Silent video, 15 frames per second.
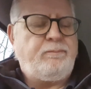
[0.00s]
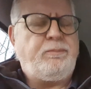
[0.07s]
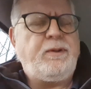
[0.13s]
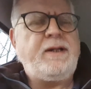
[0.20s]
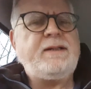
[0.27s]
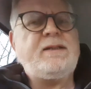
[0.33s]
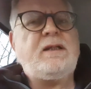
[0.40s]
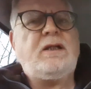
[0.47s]
but
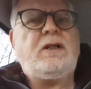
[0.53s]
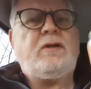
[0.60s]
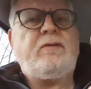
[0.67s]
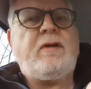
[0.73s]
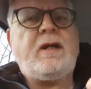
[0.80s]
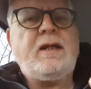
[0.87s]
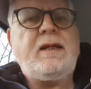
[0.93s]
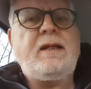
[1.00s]
it's a
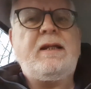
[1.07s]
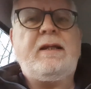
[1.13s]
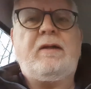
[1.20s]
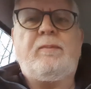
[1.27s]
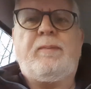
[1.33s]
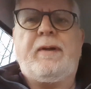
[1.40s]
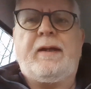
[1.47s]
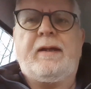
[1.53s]
cracking
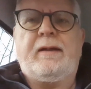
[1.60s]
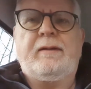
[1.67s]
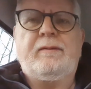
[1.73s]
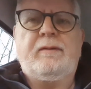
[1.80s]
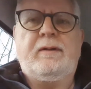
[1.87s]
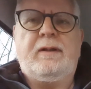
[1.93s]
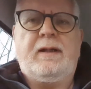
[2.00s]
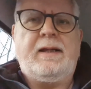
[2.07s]
little beer
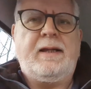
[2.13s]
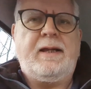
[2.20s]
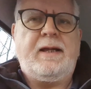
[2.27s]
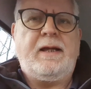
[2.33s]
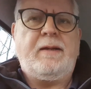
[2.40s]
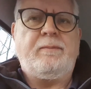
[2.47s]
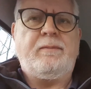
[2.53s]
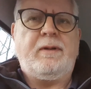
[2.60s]

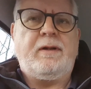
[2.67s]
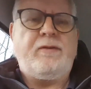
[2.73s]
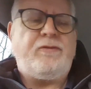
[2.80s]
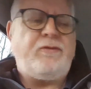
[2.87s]
um, and